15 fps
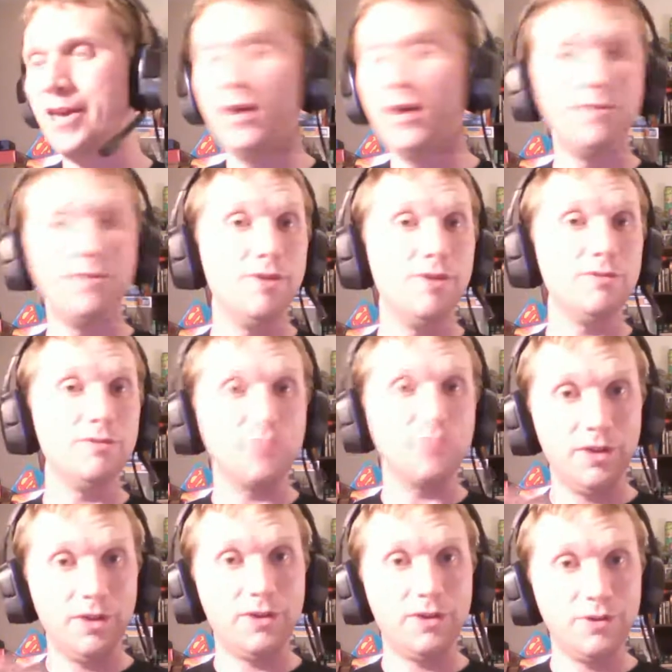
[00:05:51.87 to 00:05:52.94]
What was really
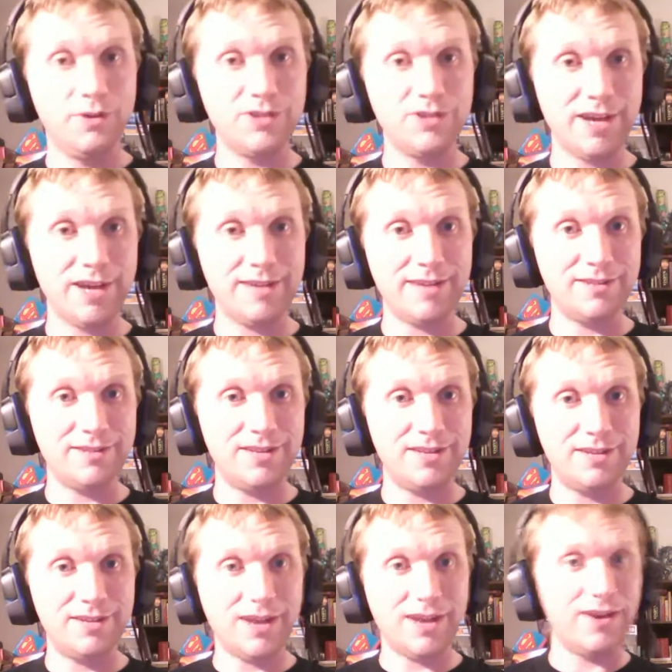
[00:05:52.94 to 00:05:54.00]
cool is I got to see
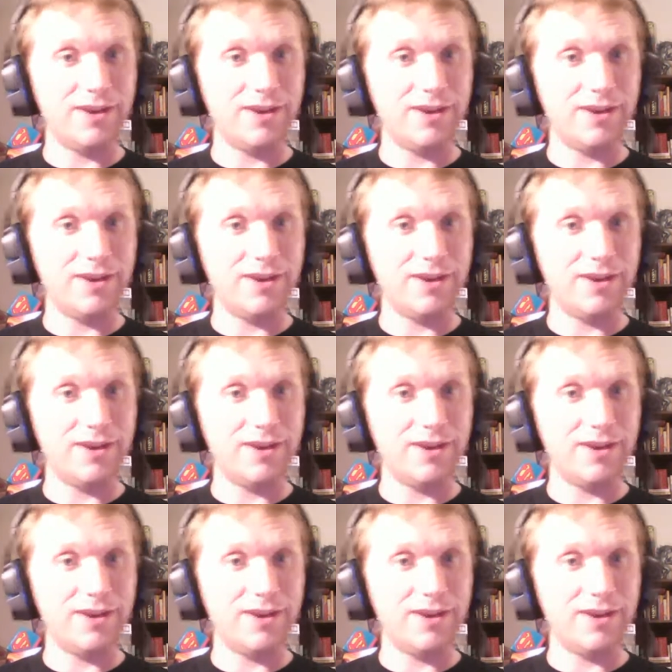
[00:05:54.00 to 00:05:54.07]
Derek,